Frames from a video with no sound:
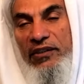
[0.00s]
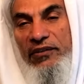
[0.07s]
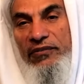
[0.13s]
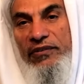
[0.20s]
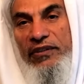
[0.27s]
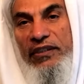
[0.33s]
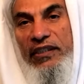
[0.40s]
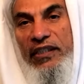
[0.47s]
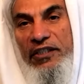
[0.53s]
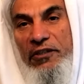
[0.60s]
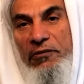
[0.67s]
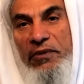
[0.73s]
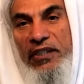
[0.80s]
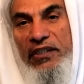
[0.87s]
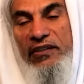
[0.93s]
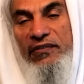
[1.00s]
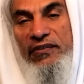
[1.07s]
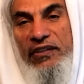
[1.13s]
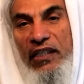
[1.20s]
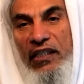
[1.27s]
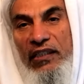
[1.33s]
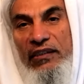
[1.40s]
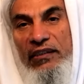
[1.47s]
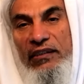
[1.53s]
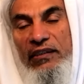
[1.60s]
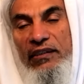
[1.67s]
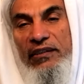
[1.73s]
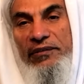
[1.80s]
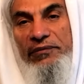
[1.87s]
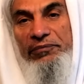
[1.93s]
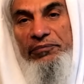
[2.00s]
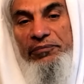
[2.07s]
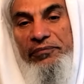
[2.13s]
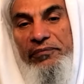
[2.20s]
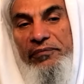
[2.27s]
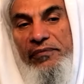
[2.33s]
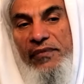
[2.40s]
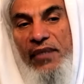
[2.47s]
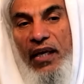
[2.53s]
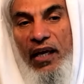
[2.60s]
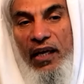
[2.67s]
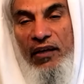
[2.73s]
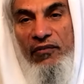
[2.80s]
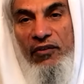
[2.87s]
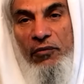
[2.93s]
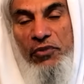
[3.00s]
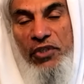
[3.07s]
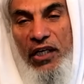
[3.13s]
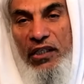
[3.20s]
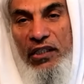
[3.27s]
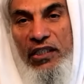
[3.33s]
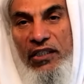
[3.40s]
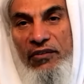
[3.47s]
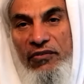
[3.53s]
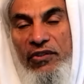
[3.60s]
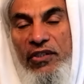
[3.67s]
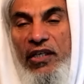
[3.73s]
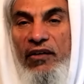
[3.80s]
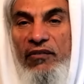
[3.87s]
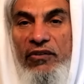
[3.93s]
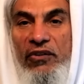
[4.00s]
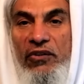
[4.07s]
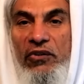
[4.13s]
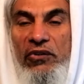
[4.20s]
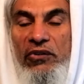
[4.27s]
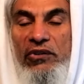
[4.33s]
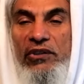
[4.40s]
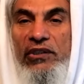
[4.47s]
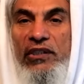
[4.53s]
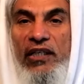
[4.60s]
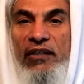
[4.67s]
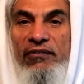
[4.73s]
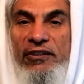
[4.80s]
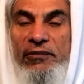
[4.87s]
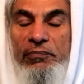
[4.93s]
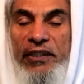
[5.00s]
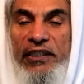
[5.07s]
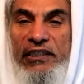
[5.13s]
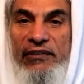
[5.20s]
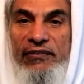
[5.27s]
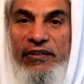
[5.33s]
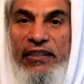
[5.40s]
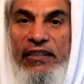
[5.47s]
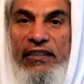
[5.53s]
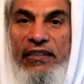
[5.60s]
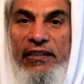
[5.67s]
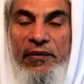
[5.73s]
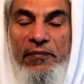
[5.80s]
of the enterprise of science have objectives, they have goals, they have specific